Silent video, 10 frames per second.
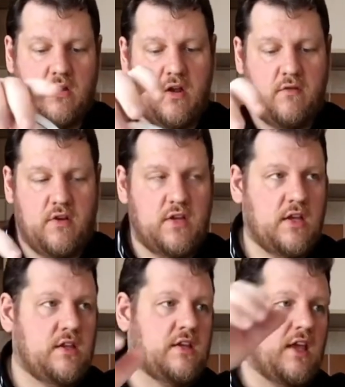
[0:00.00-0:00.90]
everything
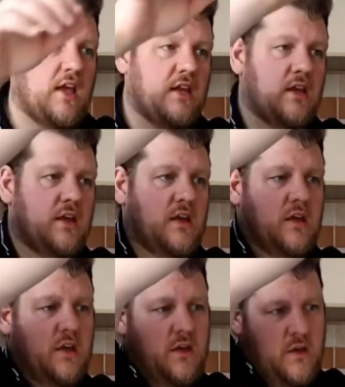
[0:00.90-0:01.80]
is again
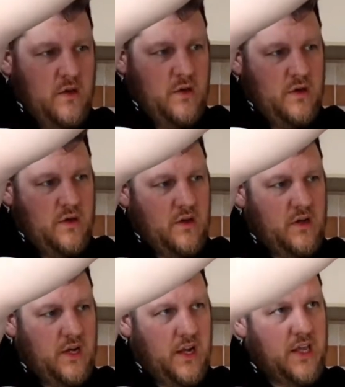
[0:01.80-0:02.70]

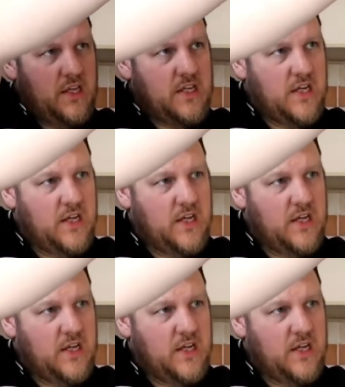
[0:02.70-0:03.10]
cleaned